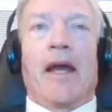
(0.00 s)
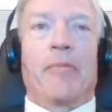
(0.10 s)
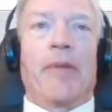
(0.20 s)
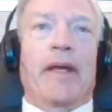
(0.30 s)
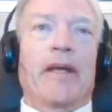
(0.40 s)

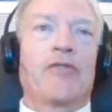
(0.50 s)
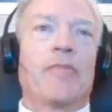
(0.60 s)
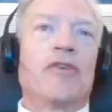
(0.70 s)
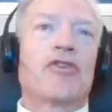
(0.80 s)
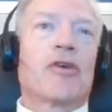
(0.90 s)
ADIPEC has
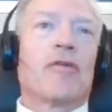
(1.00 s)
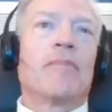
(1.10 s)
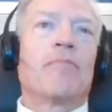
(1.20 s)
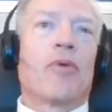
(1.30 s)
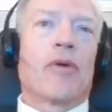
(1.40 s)
been so
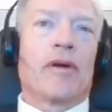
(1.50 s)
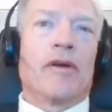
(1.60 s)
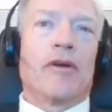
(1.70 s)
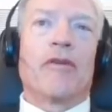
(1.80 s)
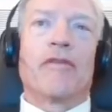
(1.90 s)

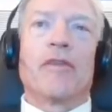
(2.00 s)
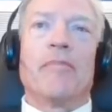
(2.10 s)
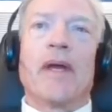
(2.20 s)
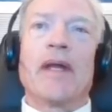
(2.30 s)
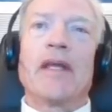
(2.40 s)
important over the
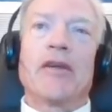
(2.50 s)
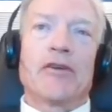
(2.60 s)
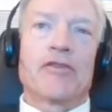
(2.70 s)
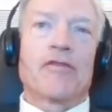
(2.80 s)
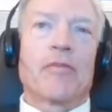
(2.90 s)
many
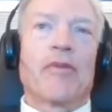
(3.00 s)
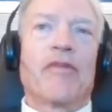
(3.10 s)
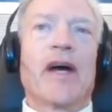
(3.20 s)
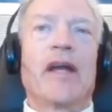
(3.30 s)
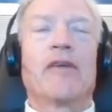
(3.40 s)
years for
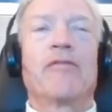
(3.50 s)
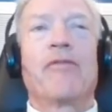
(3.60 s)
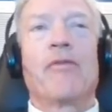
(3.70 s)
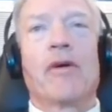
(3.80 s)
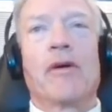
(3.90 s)
providing a
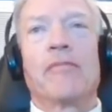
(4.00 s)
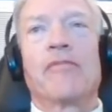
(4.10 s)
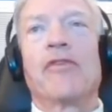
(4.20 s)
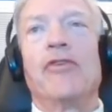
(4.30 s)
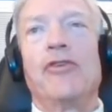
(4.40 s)
forum
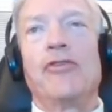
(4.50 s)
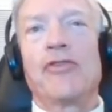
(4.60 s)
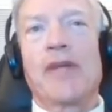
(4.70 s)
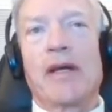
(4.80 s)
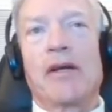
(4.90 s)
for new
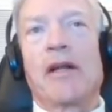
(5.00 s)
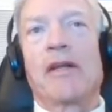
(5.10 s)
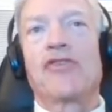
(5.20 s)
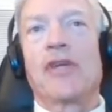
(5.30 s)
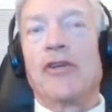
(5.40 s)

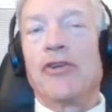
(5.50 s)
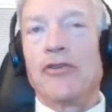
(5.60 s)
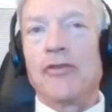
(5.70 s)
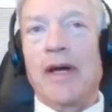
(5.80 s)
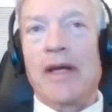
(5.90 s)
technology and
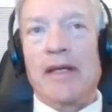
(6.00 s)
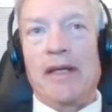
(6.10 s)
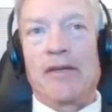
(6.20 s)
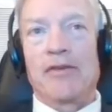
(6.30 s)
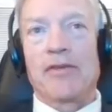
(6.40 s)
new
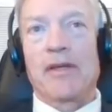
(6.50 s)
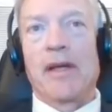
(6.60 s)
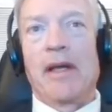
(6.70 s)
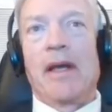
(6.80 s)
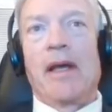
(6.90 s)
ideas.
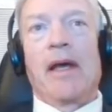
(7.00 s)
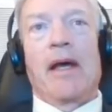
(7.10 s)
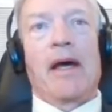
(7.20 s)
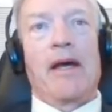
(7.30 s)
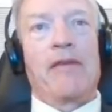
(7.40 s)

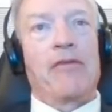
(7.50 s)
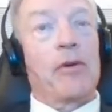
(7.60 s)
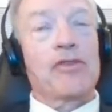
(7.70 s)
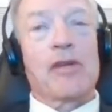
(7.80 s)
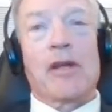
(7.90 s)
I have
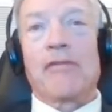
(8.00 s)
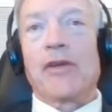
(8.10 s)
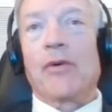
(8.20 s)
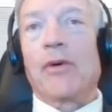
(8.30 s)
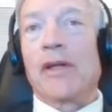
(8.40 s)
always loved
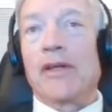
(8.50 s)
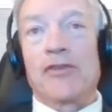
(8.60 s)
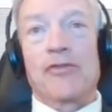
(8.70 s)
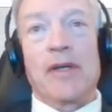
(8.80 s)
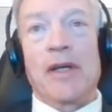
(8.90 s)
the oil
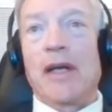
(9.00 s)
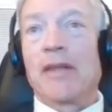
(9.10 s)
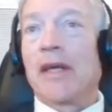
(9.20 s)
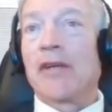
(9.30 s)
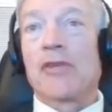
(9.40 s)
industry, and I
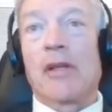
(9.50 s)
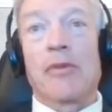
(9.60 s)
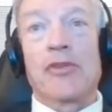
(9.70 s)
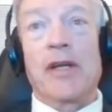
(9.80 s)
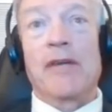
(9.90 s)
thank
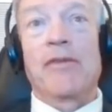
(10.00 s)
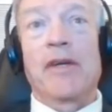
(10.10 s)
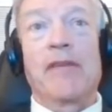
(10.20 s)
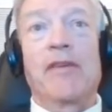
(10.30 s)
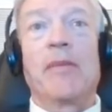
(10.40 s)
Schlumberger for
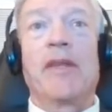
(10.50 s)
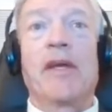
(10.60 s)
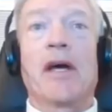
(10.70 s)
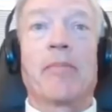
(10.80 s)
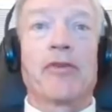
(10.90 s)
giving me
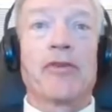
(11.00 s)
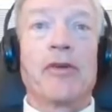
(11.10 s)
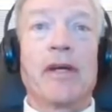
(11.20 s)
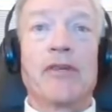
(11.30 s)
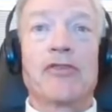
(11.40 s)
the
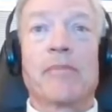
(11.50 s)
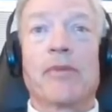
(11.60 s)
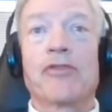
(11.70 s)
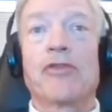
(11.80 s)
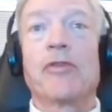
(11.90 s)
opportunities to
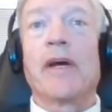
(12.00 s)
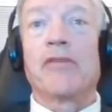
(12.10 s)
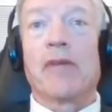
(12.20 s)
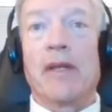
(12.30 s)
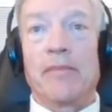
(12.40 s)
pursue my
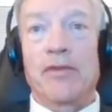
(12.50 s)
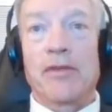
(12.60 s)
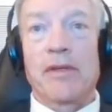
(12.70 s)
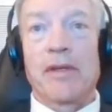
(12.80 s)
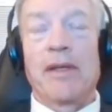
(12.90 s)

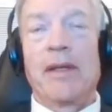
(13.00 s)
dreams.